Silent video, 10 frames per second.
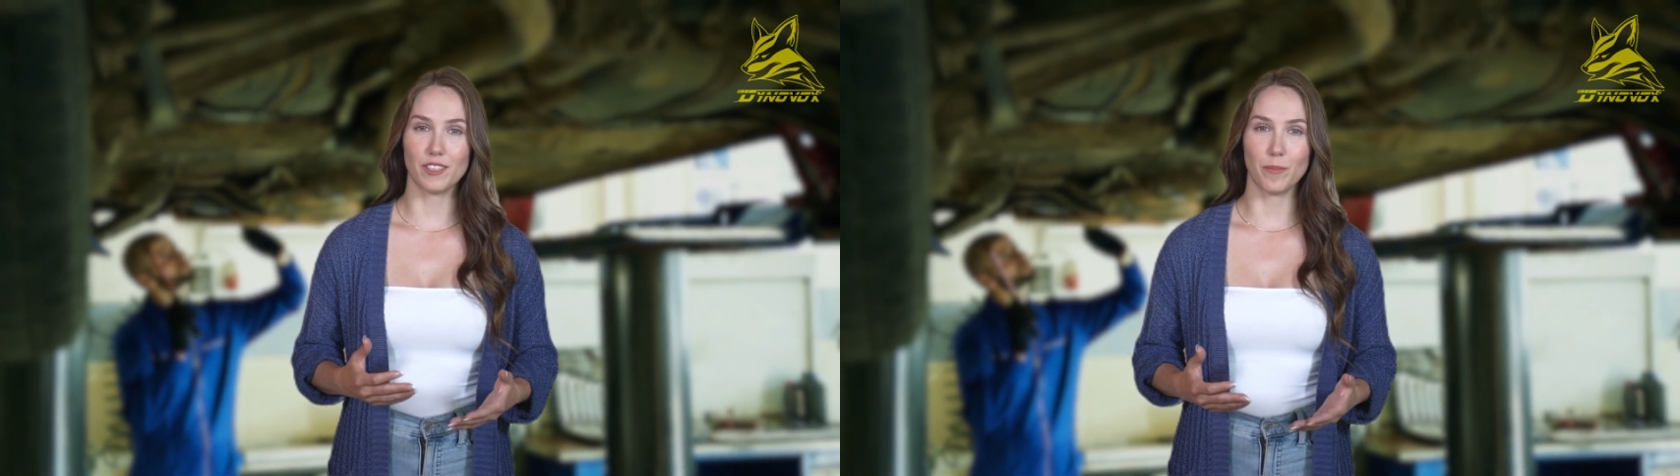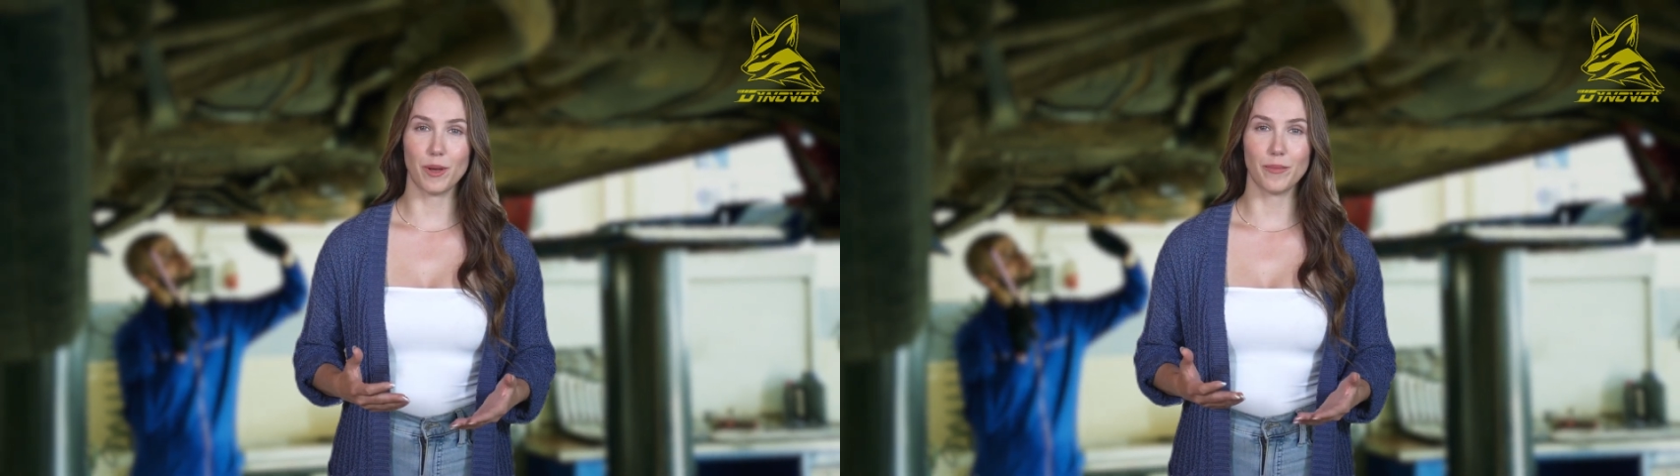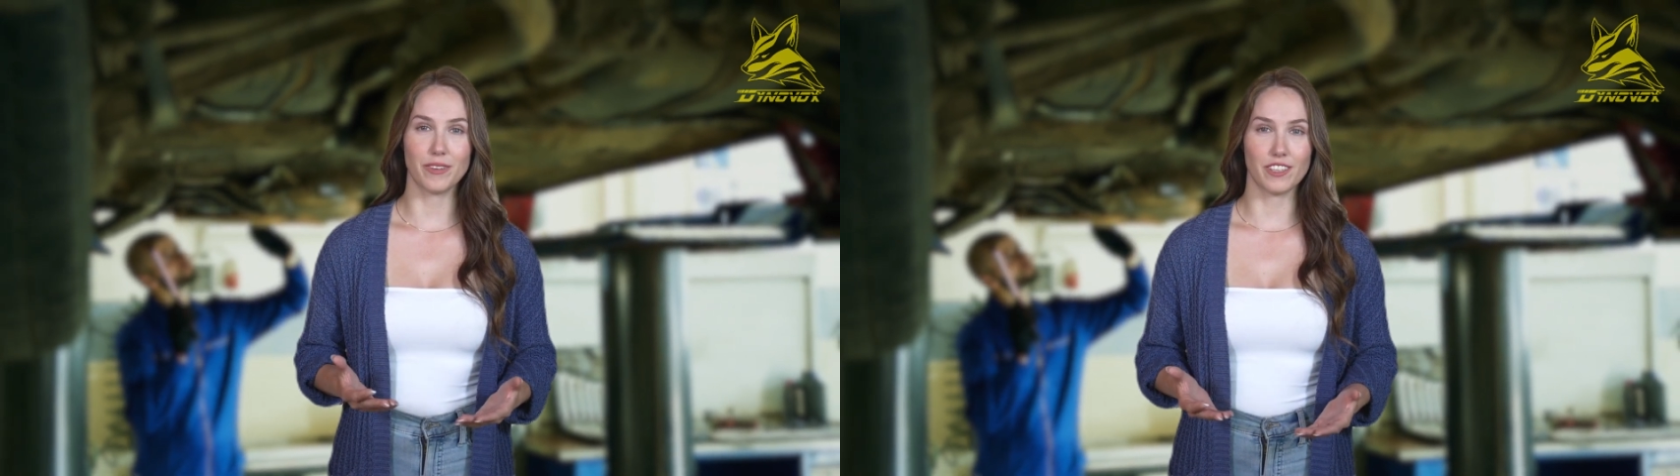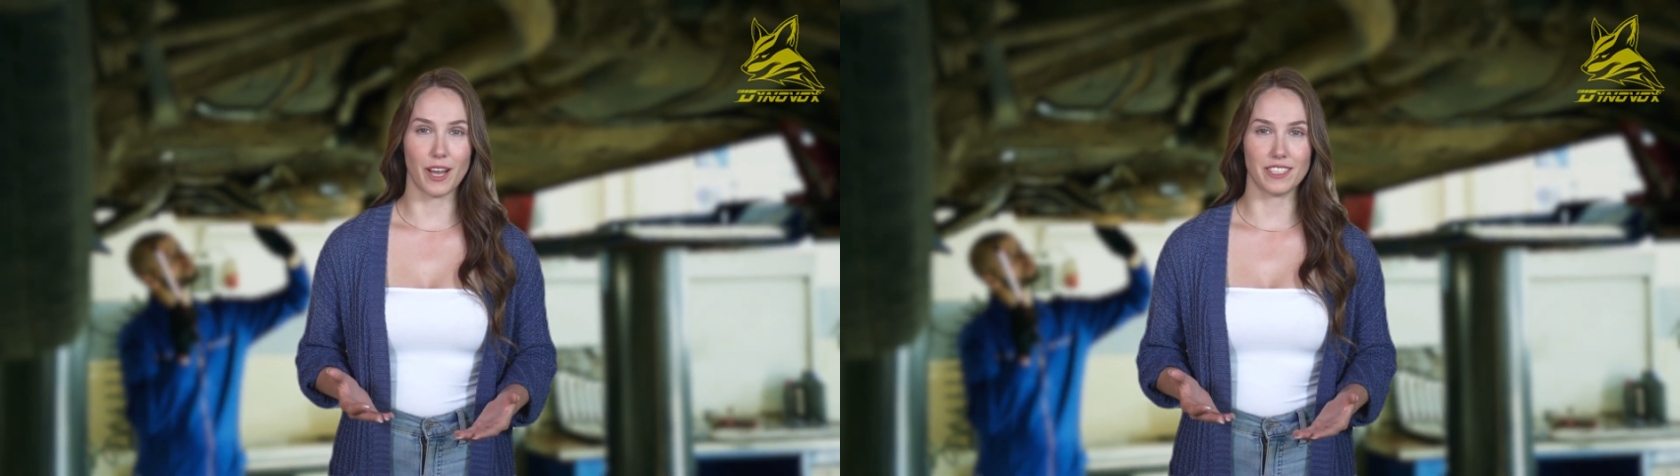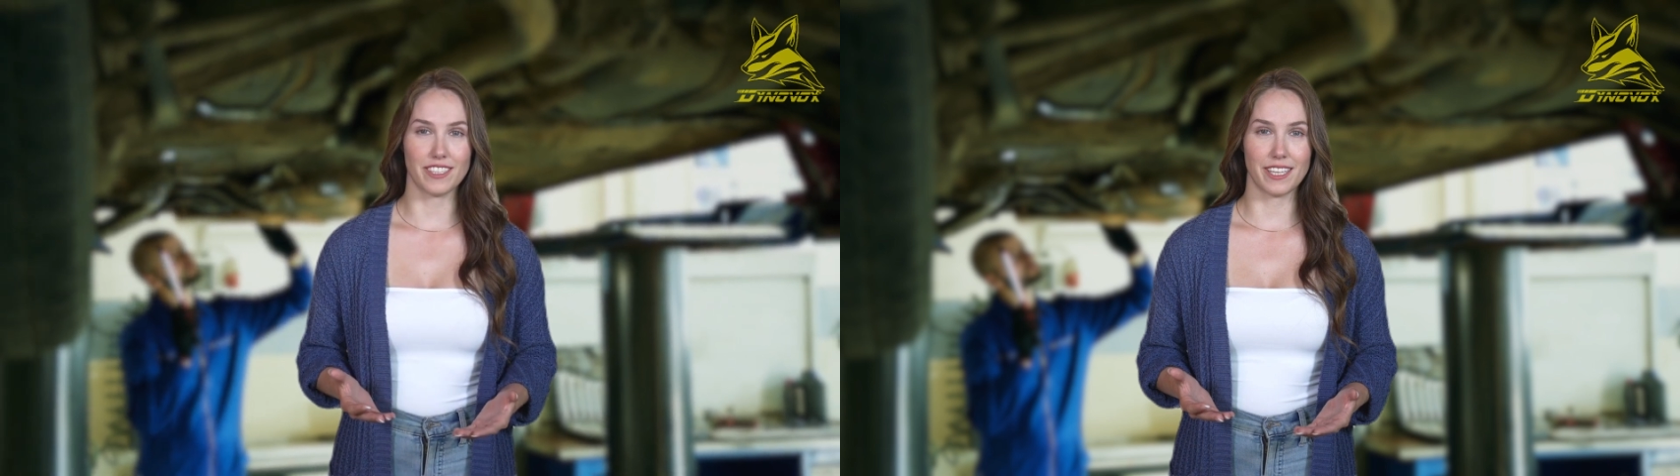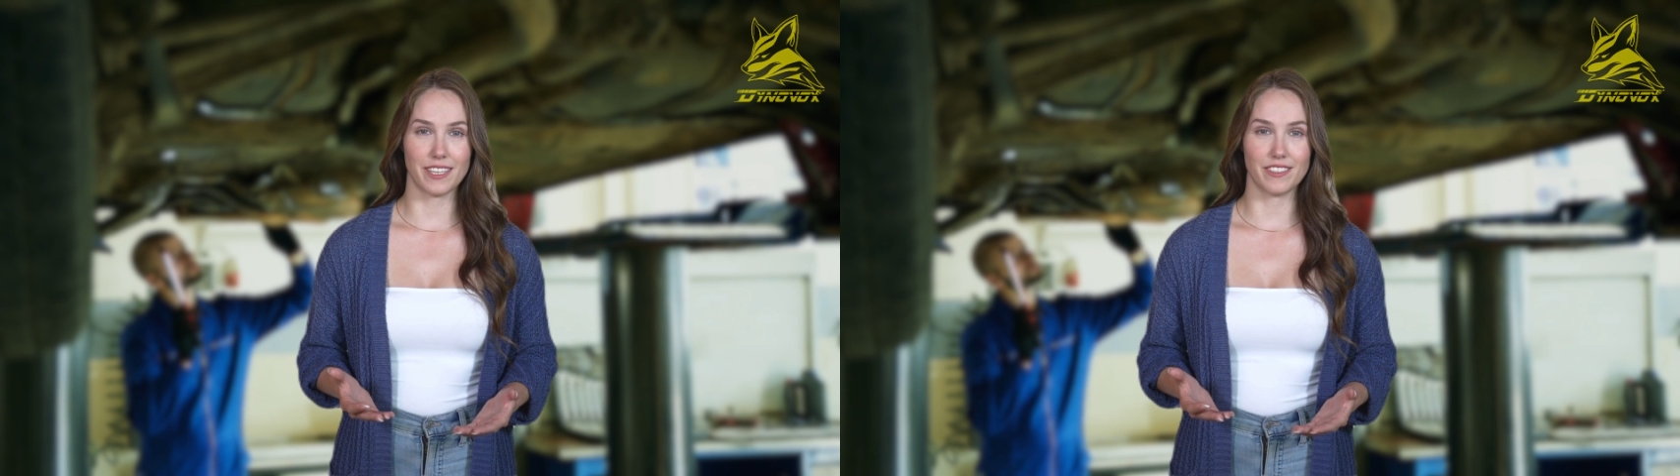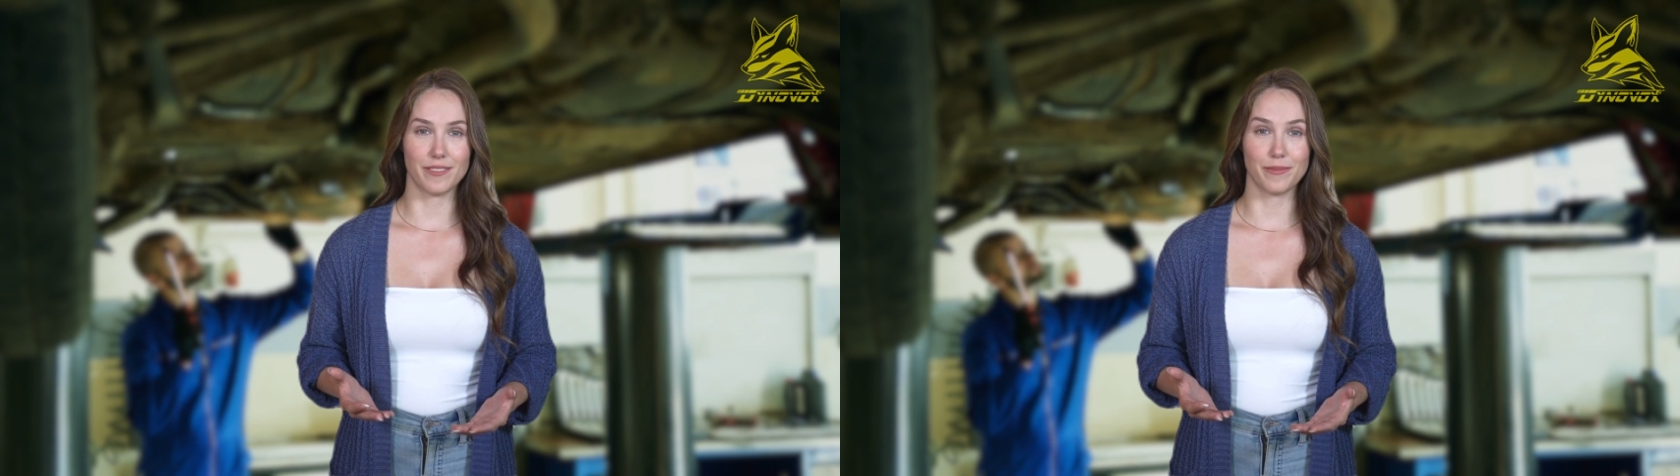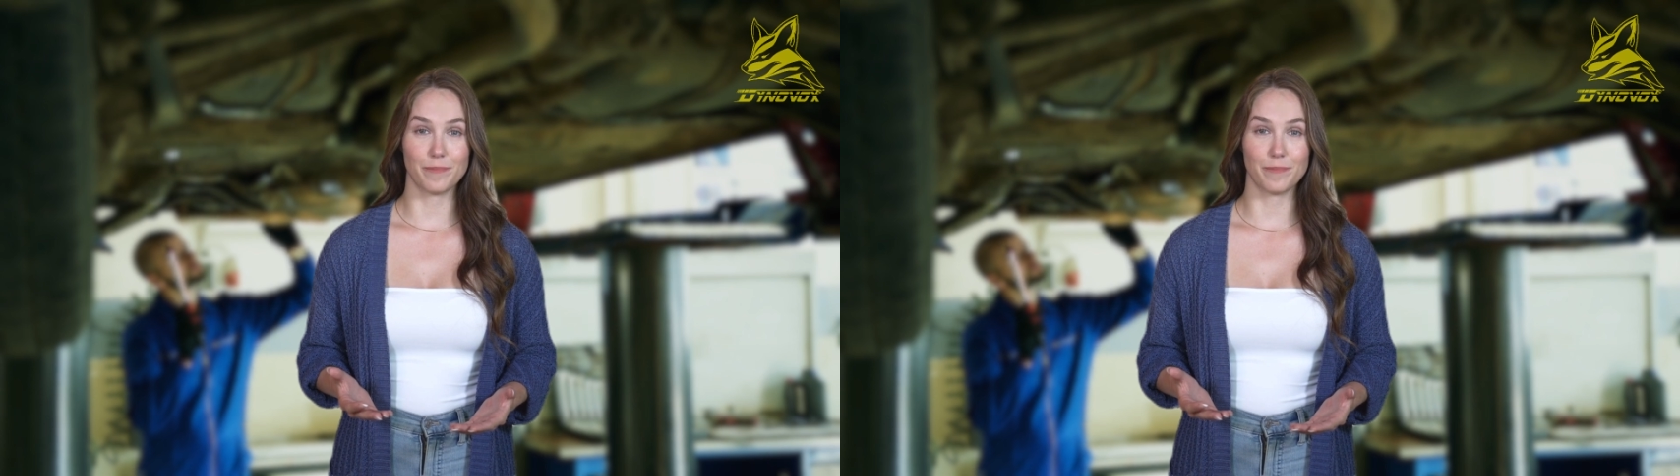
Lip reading: to work with stock settings,